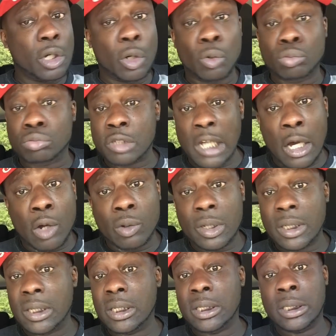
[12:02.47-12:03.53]
know,
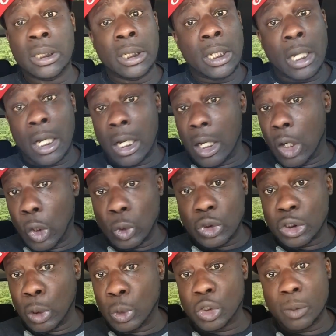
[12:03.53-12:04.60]
talking and on
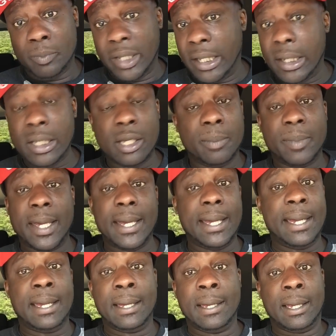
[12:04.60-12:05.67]
social media,
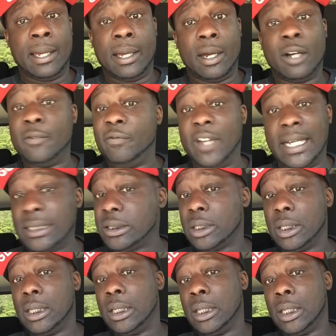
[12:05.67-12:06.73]
man,
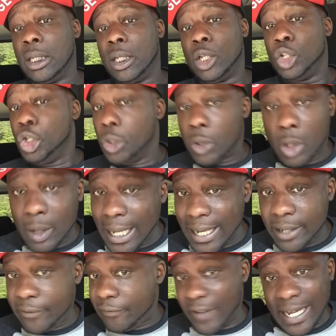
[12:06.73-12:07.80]
eventually you going to have
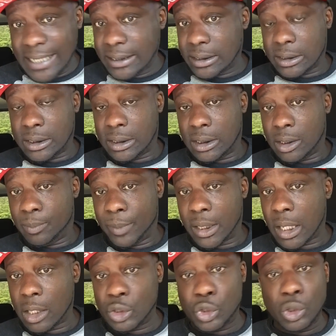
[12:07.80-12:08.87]
to face it,
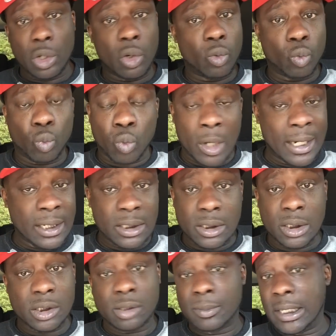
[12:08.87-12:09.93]
because you going to run
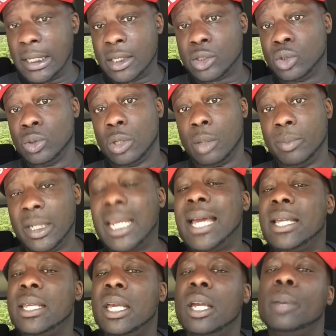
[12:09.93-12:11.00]
into some niggas who going to be like,
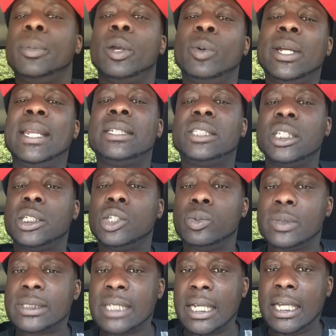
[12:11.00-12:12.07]
yeah, bro, what that shit you
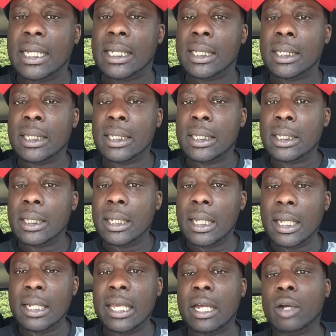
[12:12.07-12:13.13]
were saying?
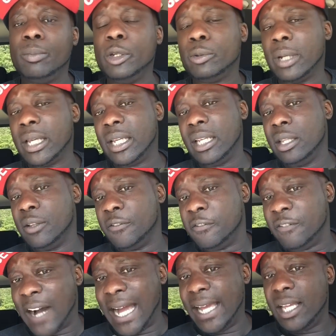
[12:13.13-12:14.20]
And they going to be ready to either
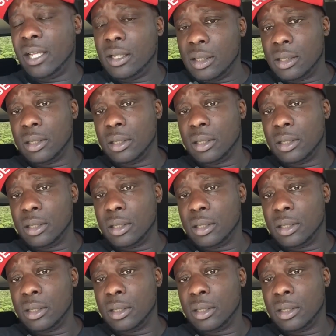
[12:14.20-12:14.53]
fight